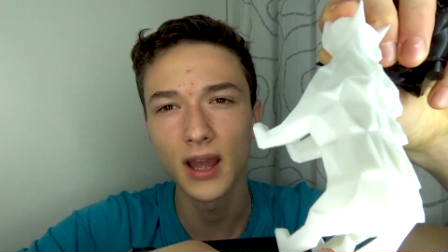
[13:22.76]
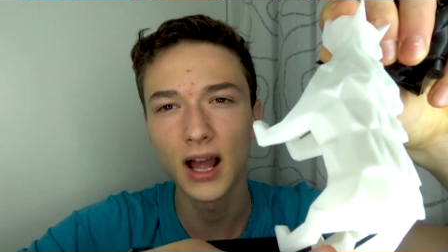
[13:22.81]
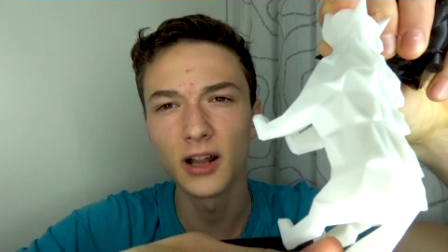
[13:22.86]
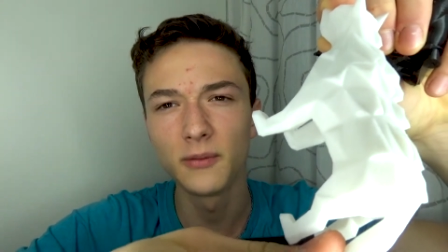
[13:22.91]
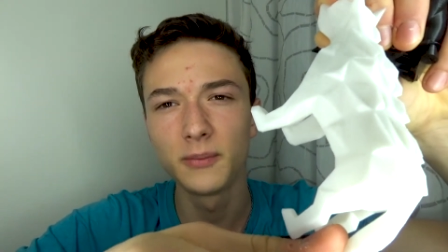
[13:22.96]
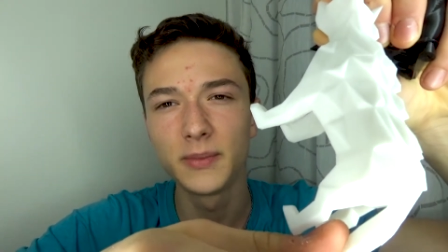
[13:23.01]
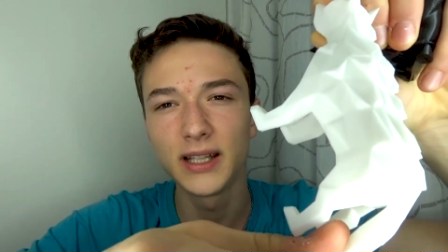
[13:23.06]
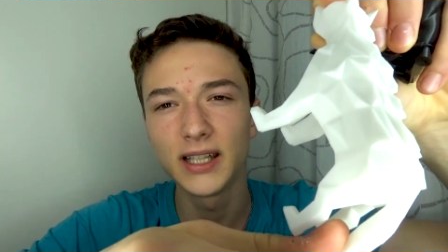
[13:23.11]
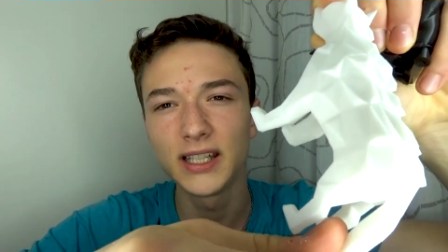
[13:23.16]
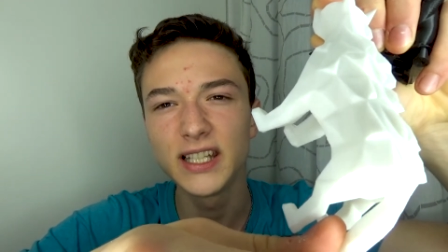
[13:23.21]
I'll
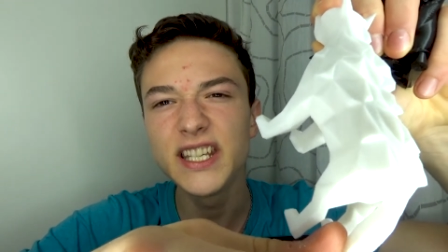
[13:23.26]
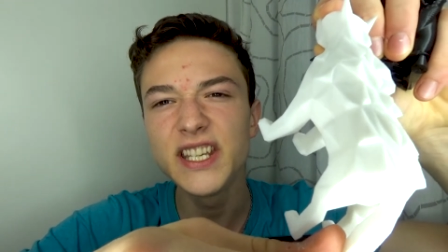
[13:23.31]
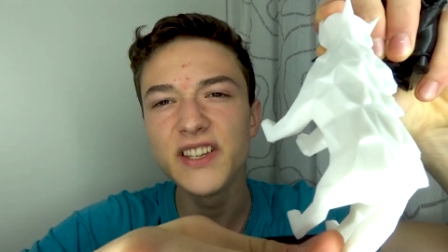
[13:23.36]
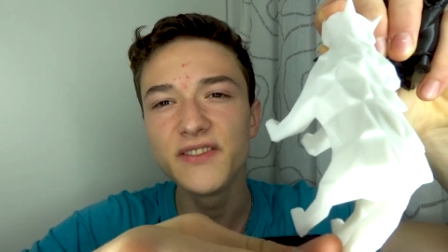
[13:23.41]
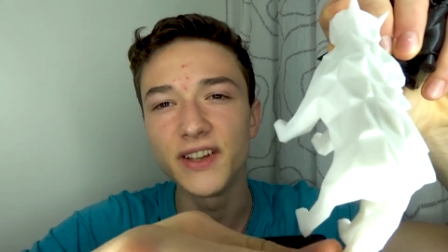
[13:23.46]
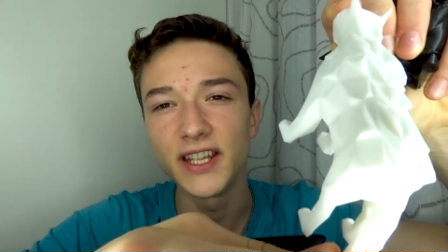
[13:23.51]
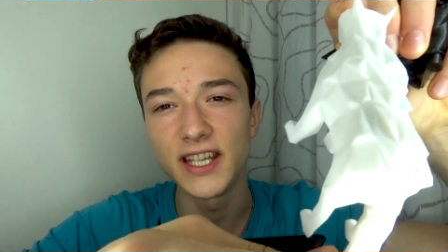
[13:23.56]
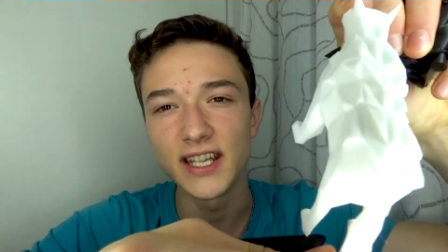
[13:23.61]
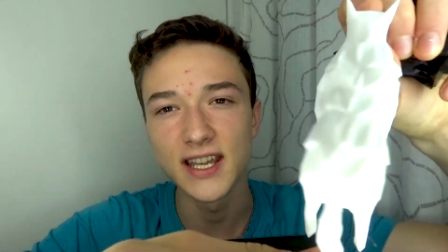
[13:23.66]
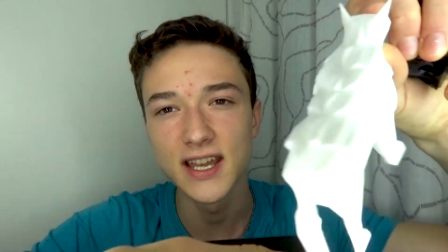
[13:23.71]
be
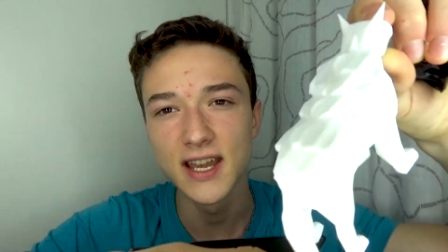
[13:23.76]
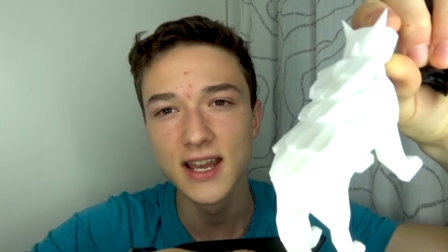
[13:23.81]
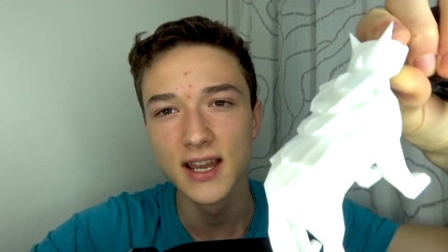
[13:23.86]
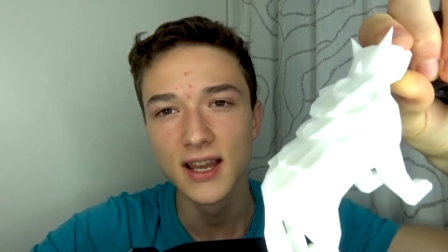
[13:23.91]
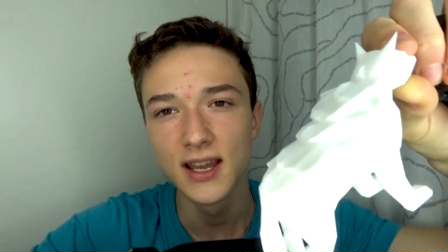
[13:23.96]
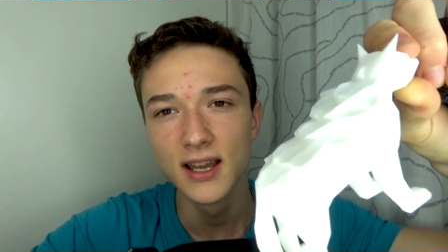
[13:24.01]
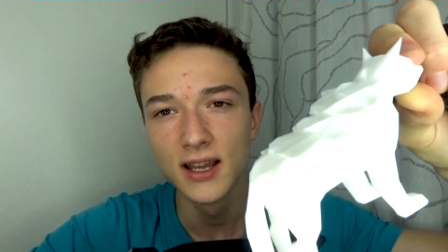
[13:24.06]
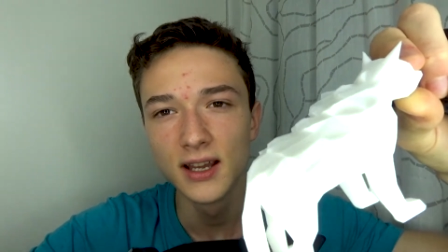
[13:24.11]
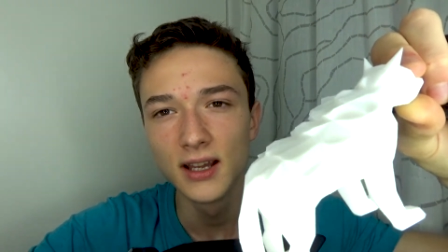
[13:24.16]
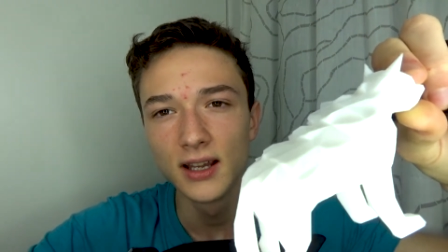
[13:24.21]
leaving
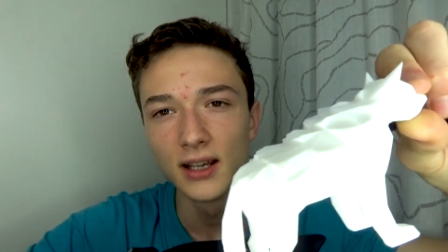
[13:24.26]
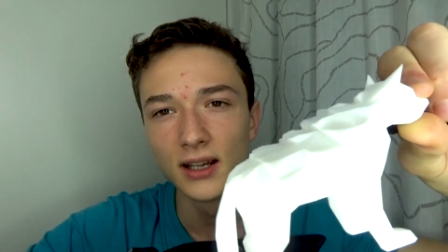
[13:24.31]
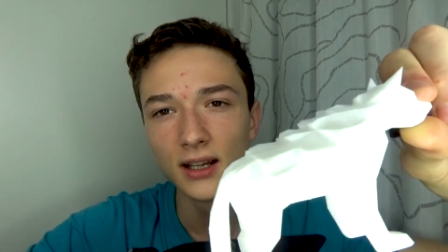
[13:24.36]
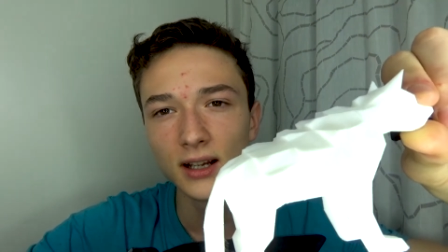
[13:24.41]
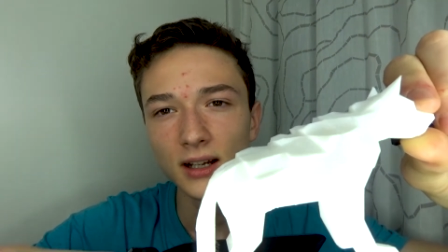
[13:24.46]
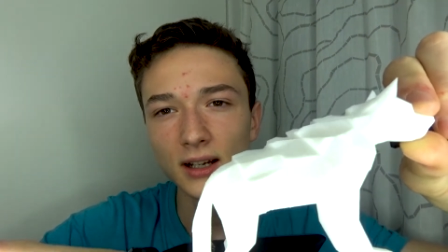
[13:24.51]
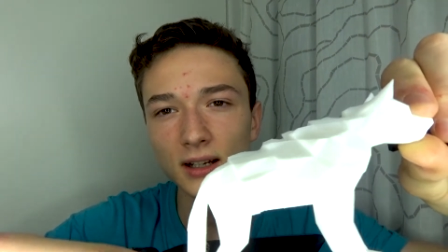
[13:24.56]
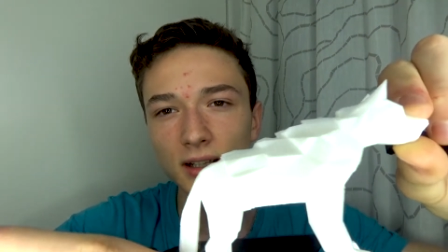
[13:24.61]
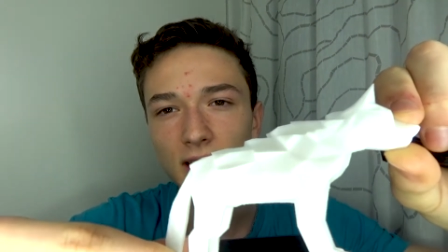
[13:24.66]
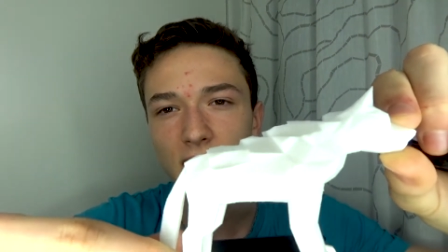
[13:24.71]

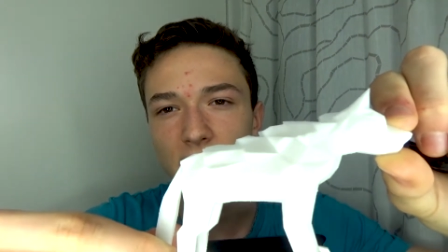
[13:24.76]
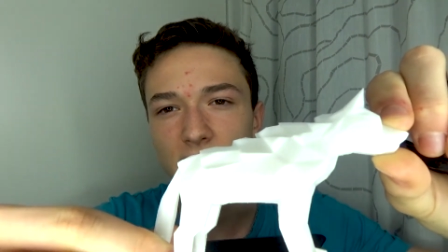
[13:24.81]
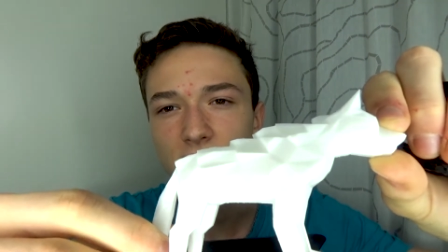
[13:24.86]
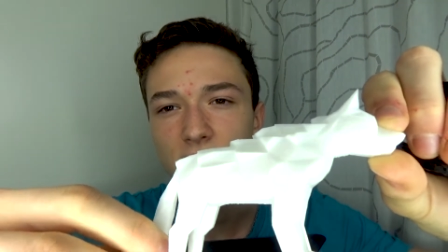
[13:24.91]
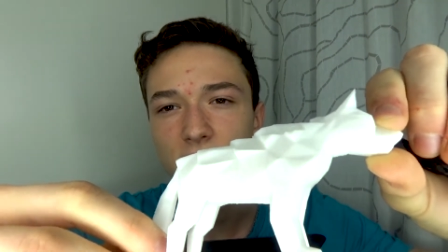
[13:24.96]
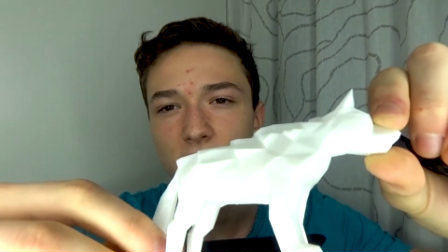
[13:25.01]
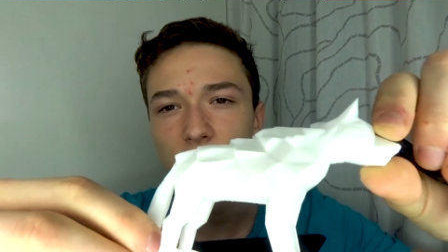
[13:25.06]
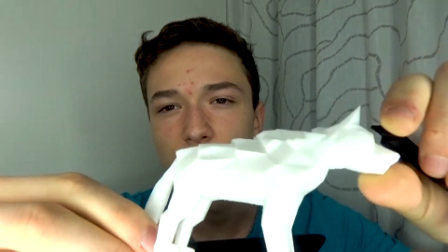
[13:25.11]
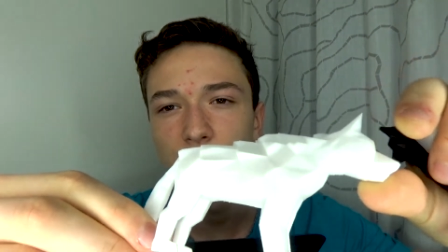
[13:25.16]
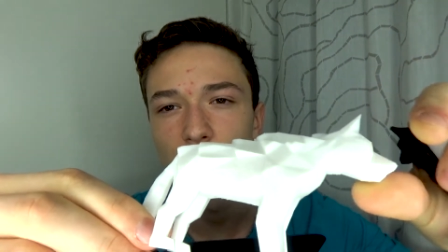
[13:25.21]

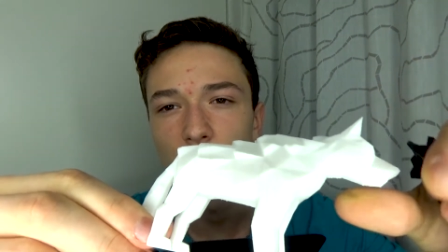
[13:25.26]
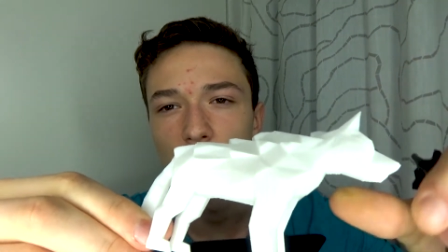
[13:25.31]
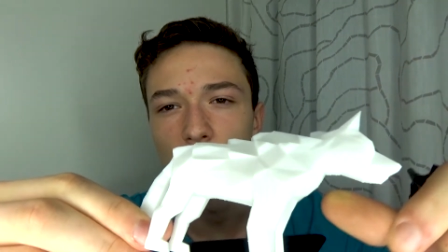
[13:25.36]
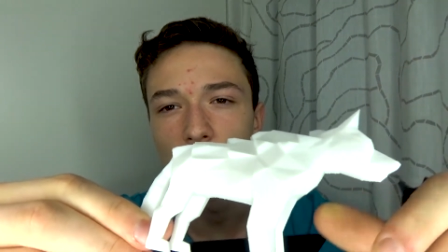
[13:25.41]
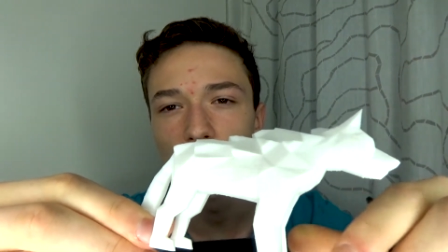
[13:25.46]
links to